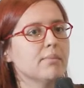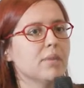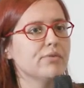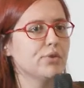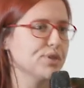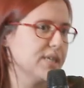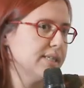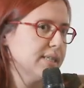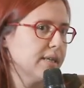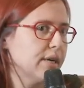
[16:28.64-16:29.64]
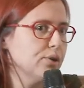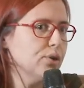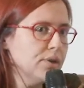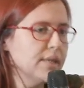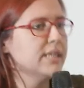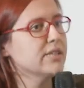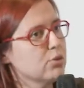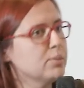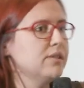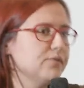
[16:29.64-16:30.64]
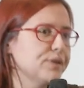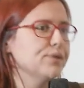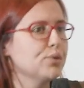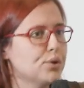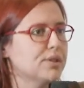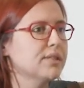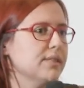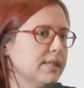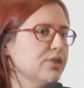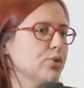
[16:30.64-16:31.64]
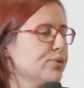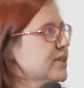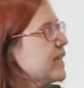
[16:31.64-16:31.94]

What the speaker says: my first case scenario. It will be different for each of the